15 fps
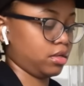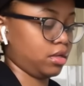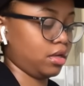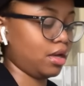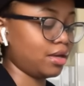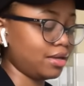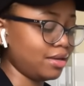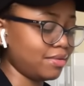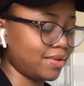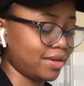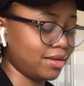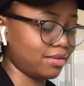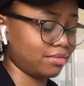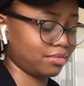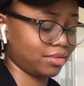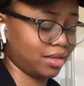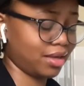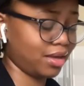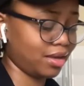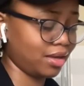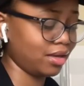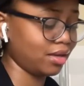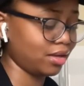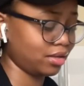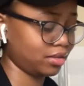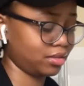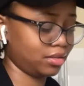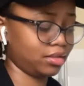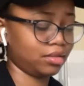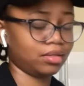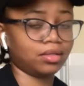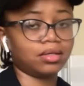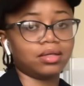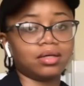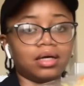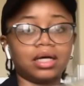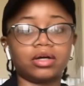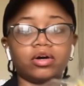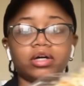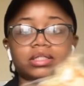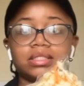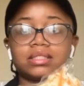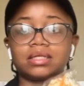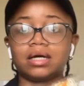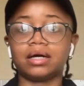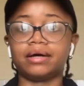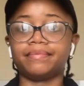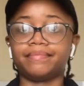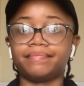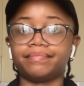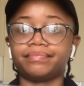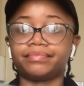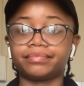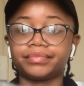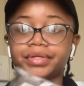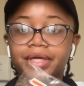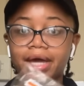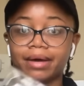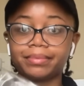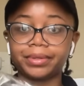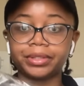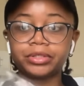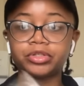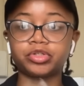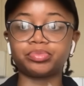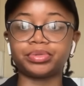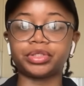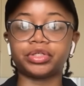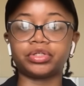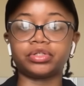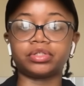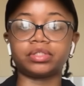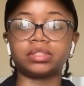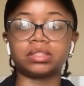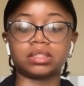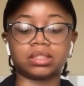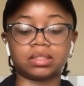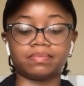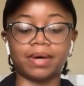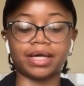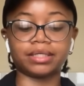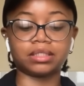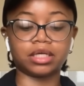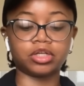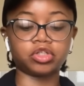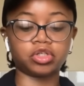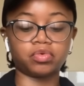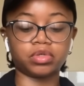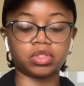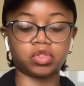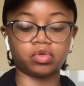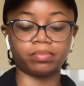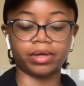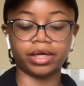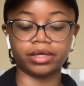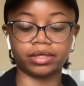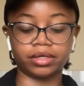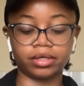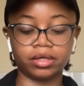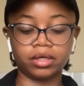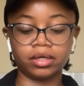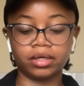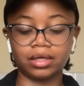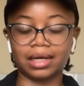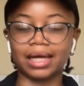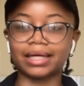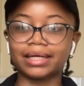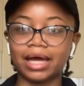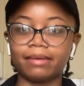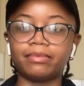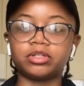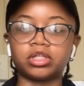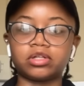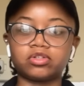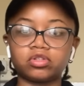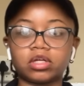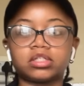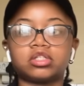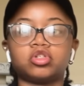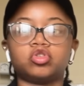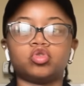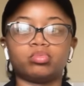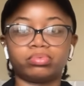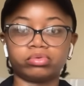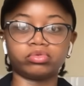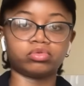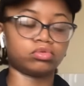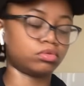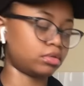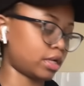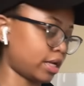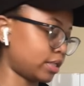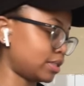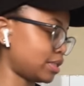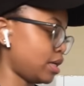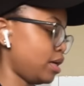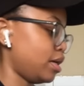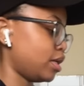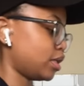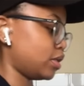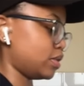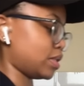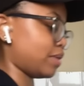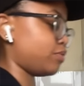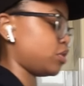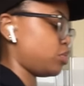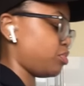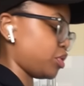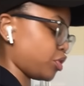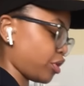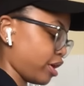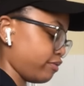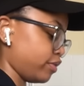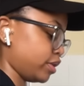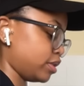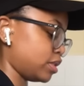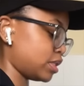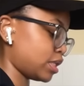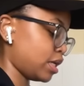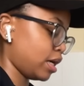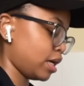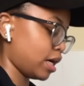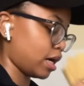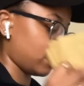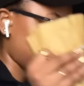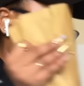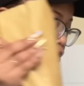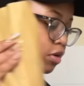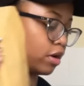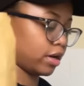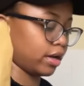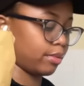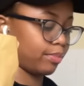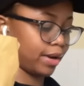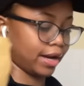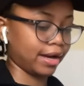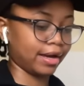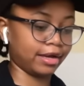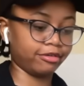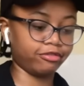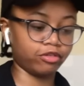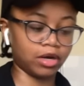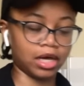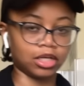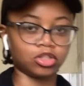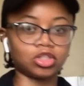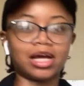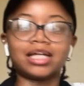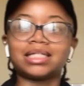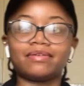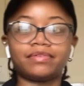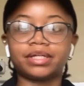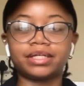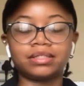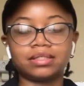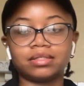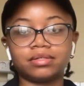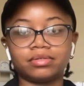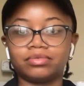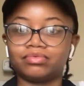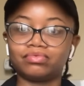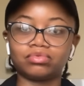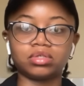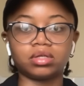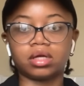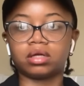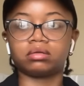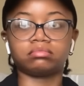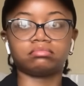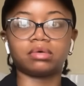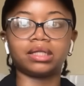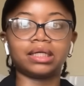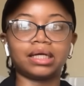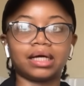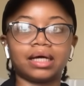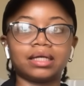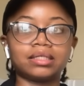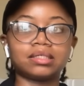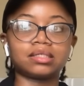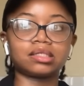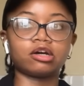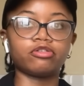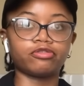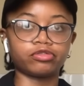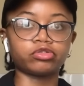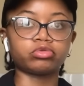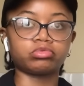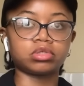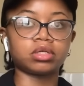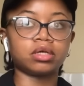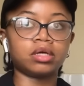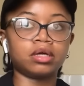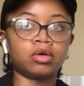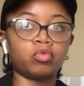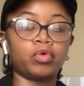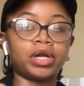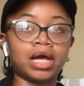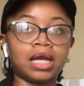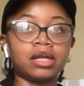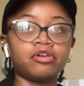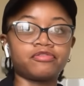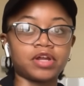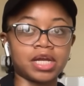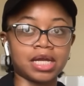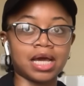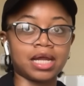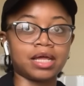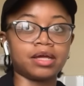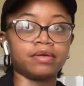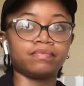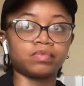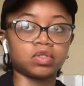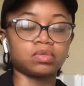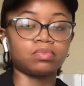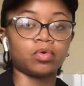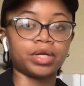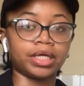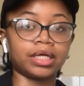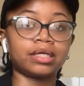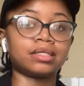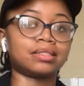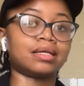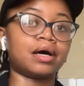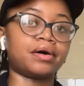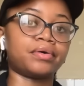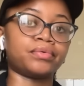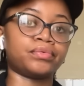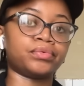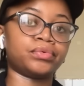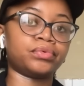Hey, um, see? I got um, cabbage because my intention was to make like cabbage and sausage makuto tonight because I've just been craving it. I also got a pie for lunch. I actually haven't eaten today. I think I had a fruit when I left at 9 a.m. this morning. It is now